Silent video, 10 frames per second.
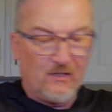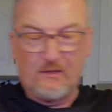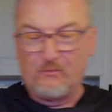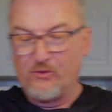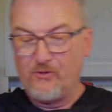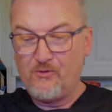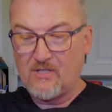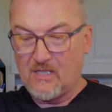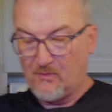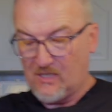of the brews
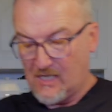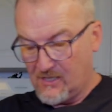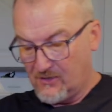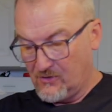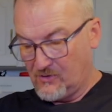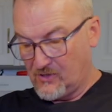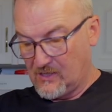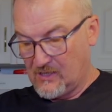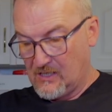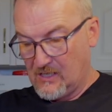and the
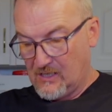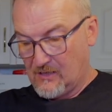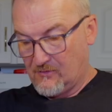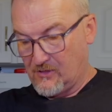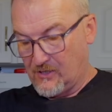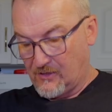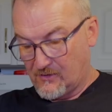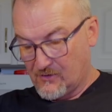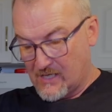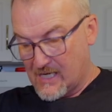potatoes. We're going to
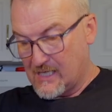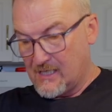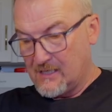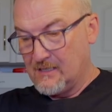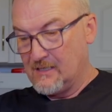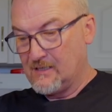throw that in,